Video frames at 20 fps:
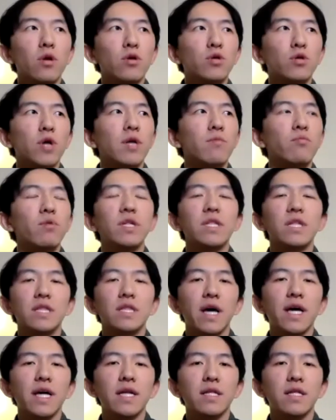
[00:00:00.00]
trying to bring to
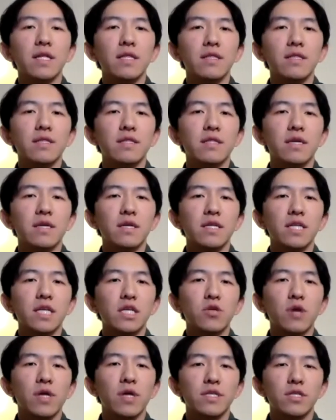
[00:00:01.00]
light the
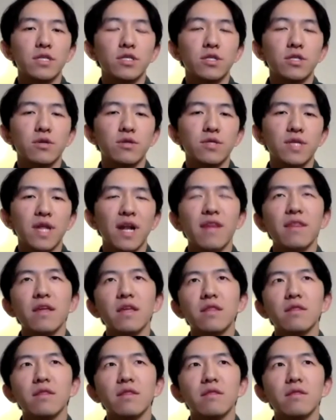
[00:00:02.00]
detransitioners. And I
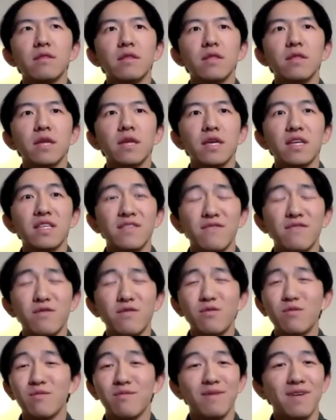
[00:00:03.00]
think the thing is,
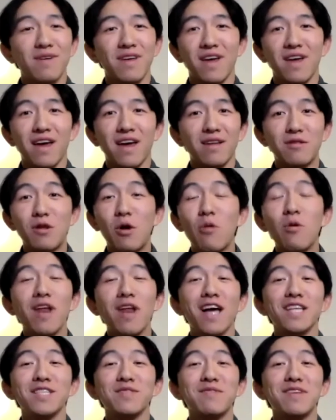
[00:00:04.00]
no one
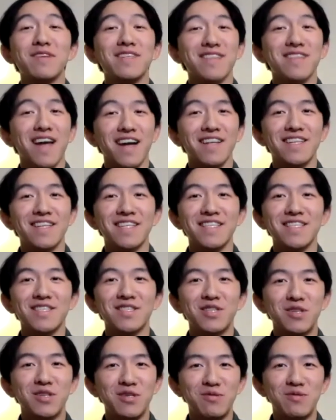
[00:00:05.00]
has to be a scientist
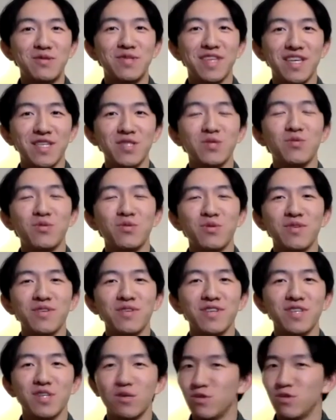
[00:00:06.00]
to use this tool,
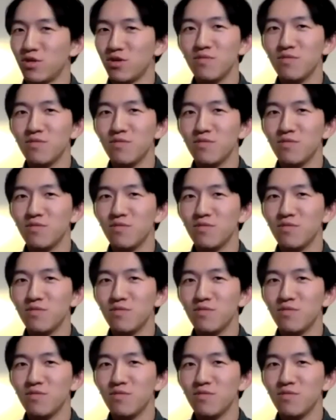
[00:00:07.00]
YouTube.